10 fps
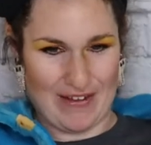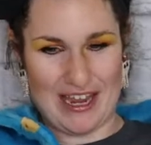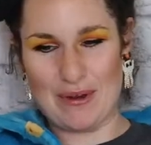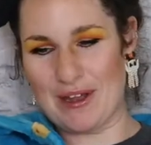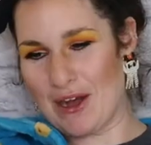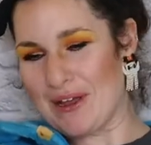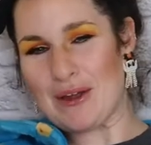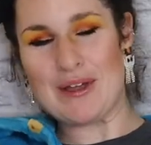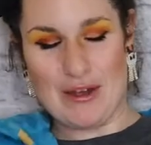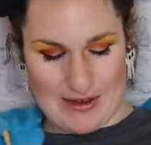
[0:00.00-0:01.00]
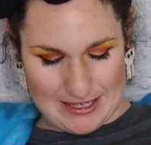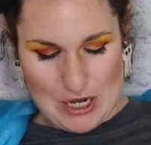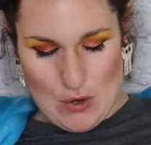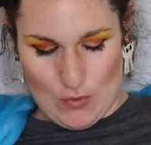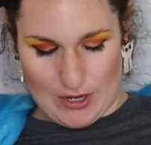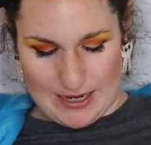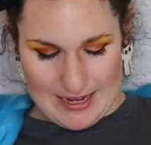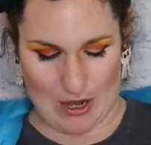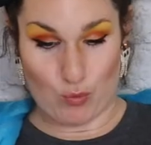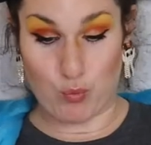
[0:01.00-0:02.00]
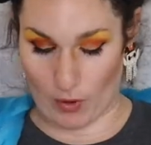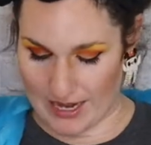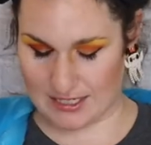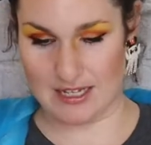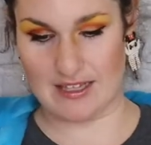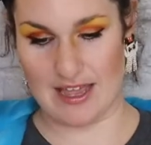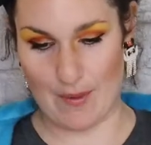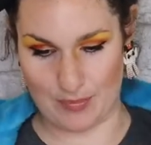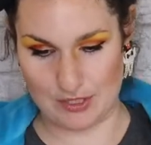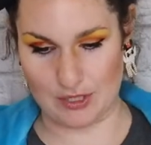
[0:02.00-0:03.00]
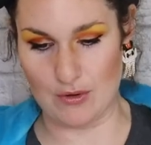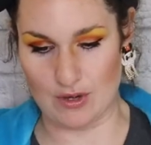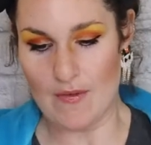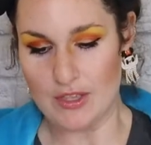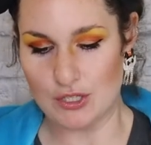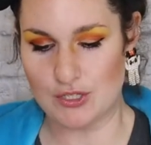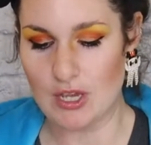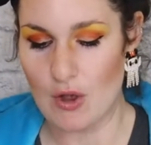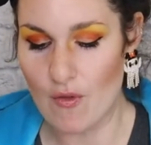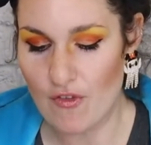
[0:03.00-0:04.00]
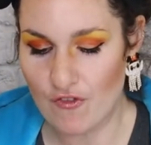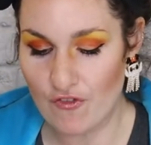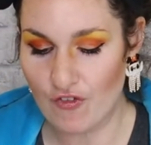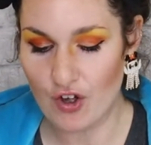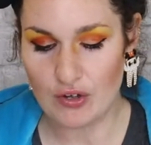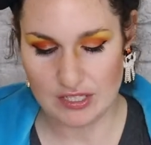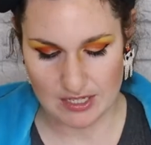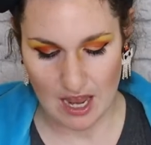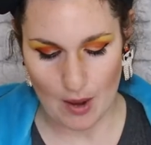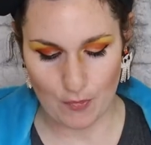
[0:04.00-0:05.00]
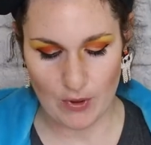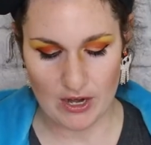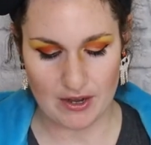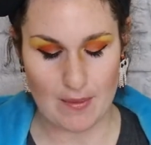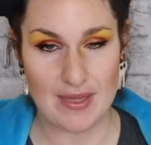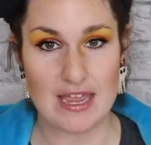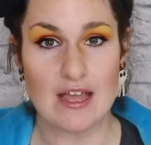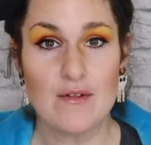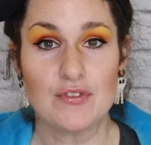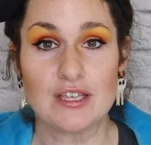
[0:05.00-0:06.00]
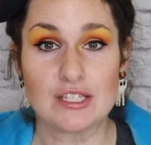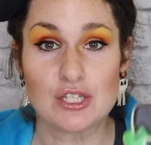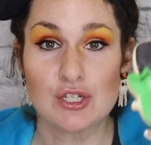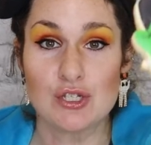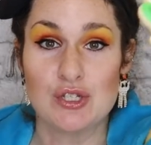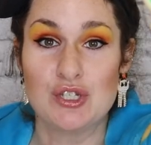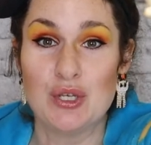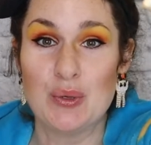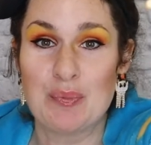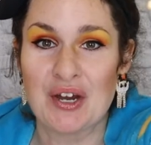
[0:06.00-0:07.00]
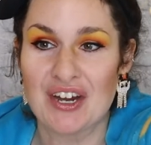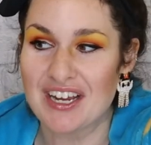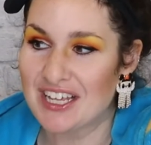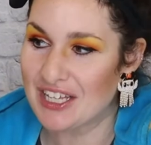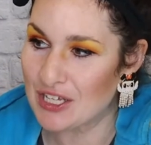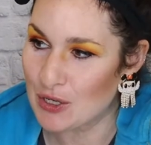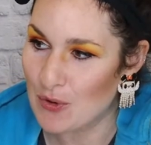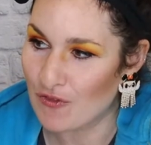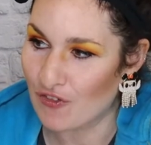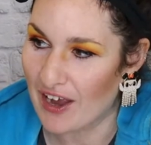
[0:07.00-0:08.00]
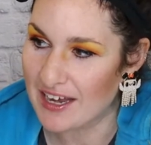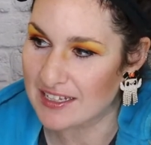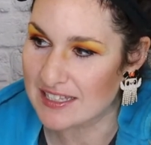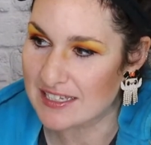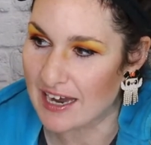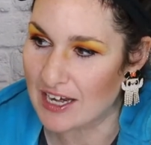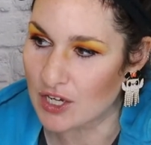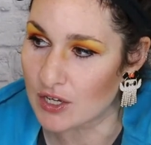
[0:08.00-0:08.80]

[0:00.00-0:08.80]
All right, here we go, guys. We're gonna get right to the episode. So, first up, we are gonna make this super cute Frankenstein